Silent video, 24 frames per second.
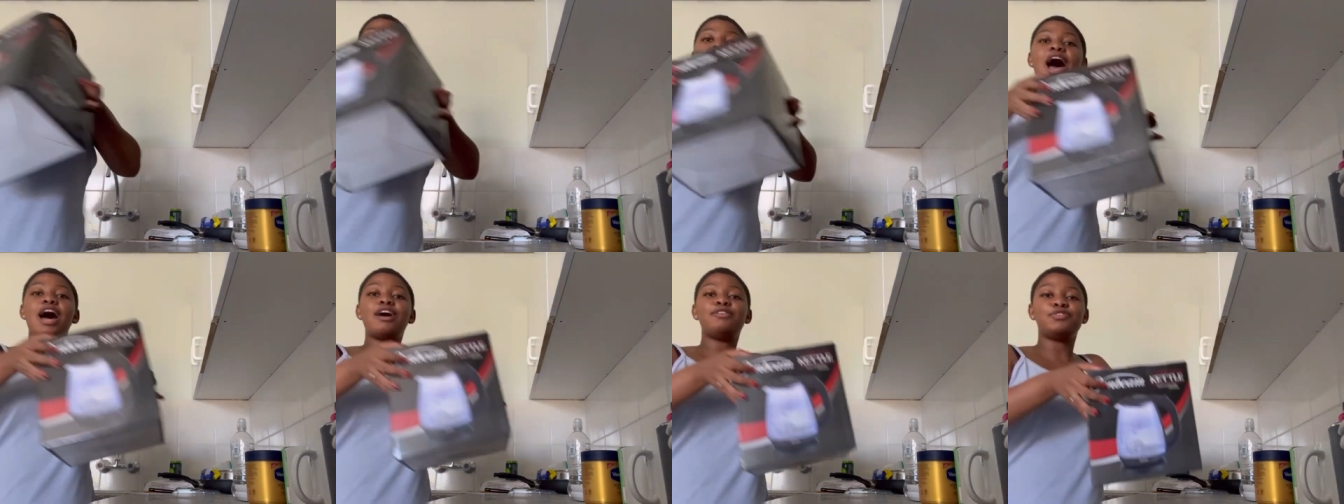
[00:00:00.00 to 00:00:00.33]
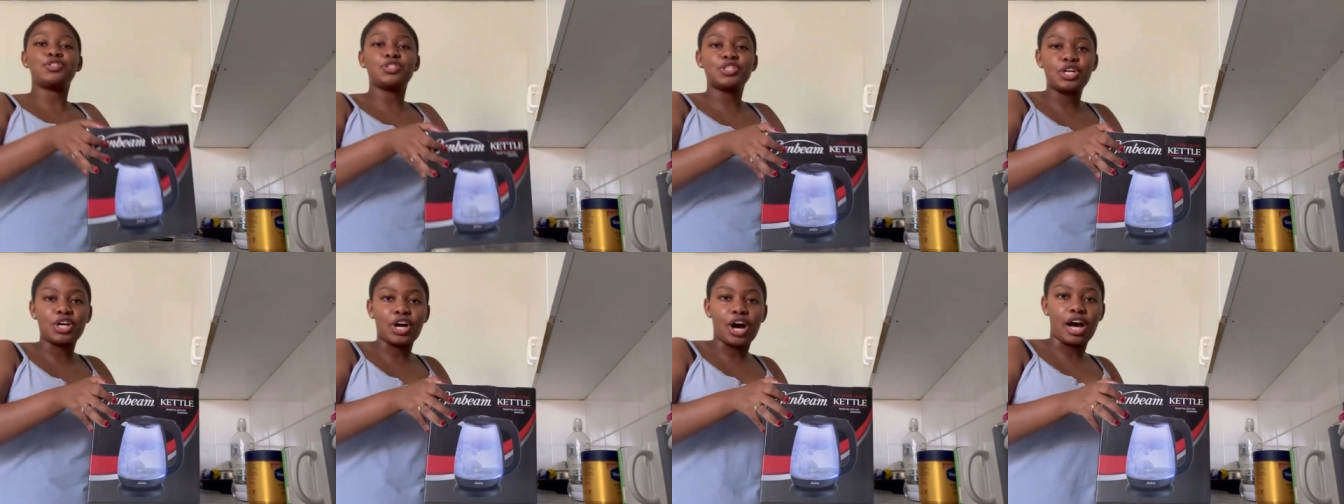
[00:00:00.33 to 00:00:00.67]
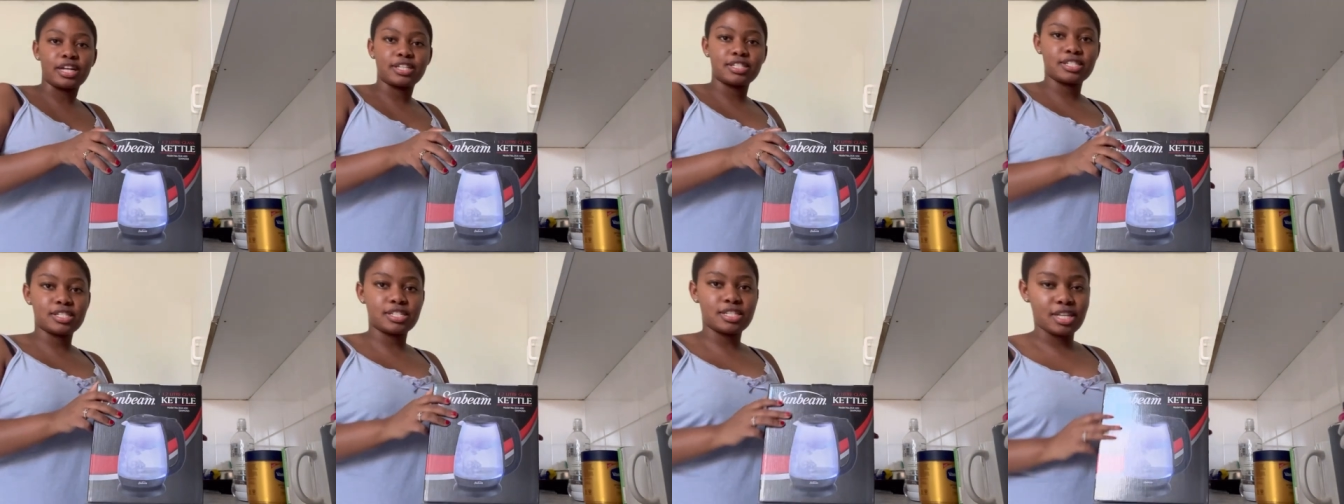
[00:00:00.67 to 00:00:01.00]
I also
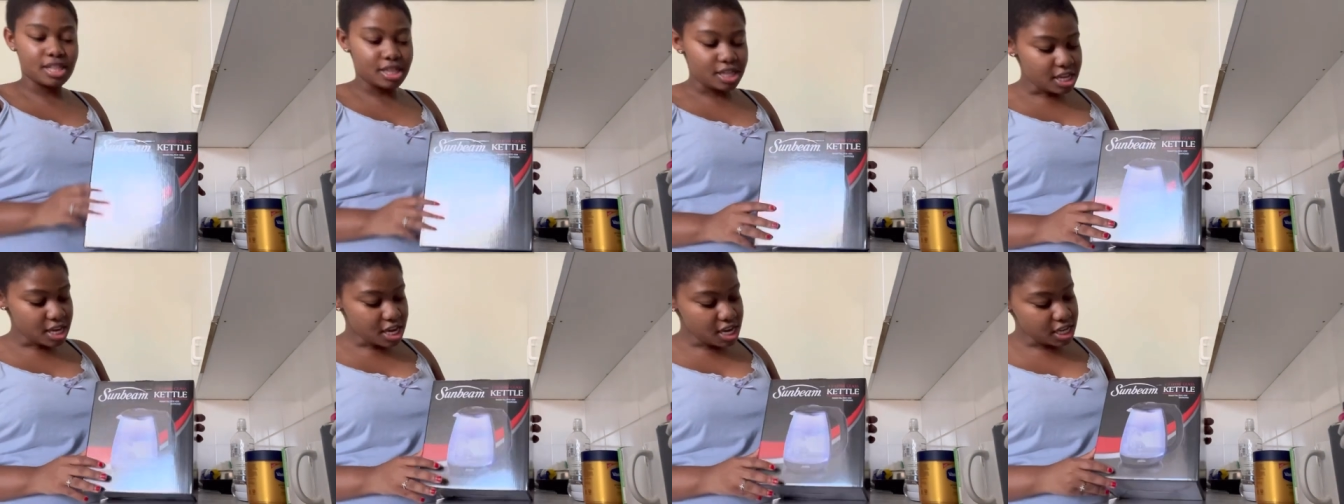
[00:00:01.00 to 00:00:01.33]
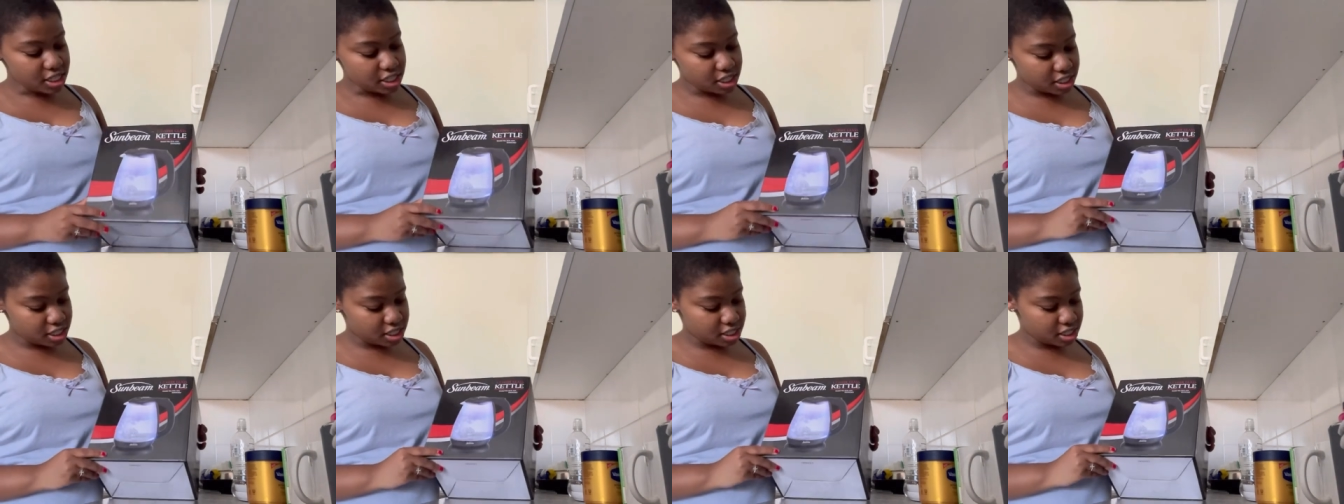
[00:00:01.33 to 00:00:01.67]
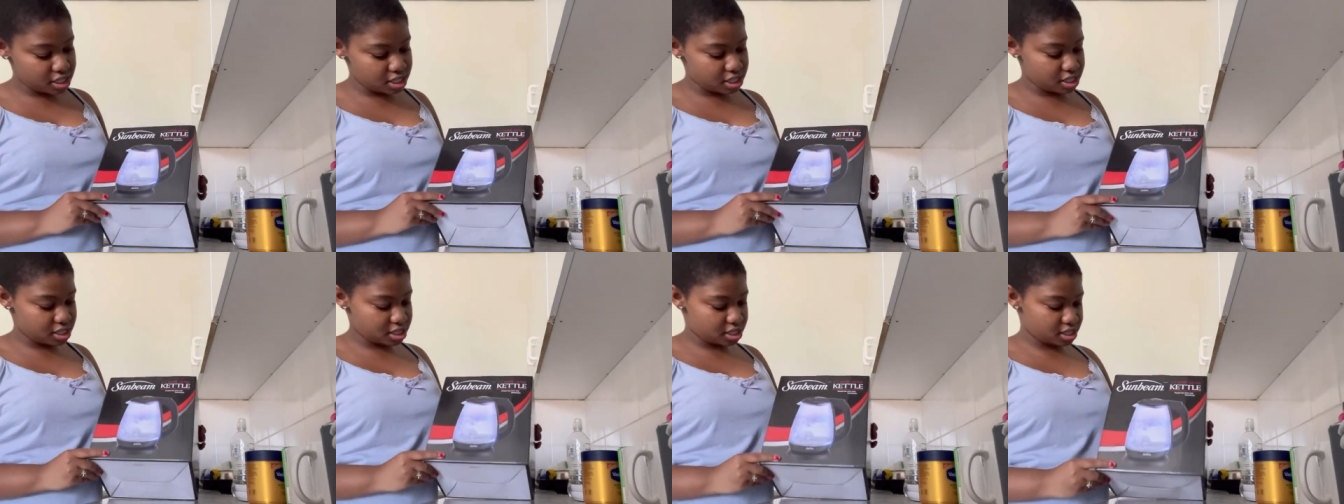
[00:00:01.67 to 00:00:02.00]
got
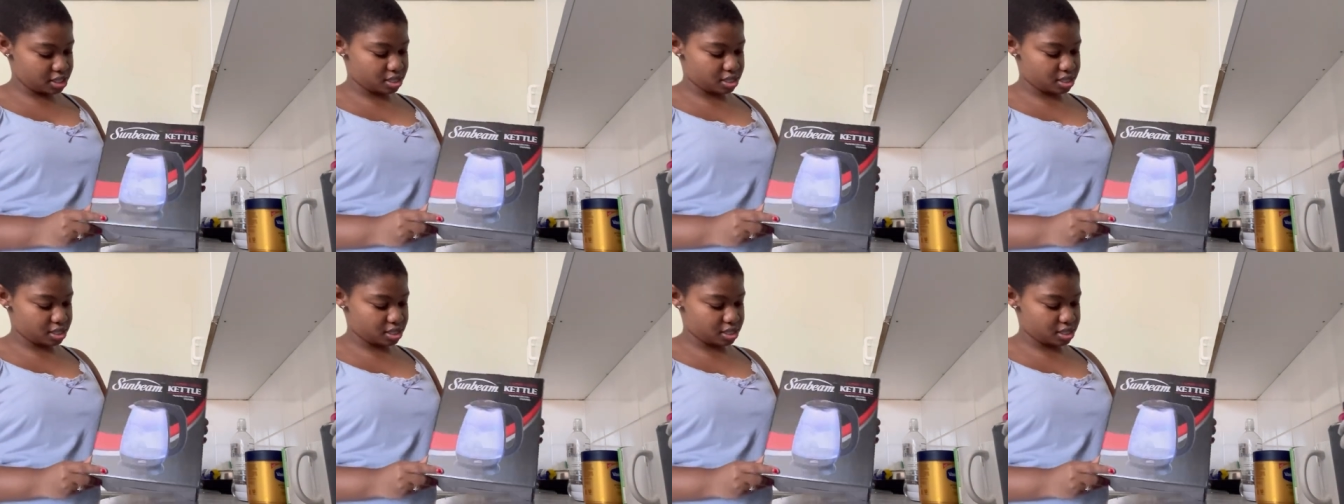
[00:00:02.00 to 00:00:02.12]
this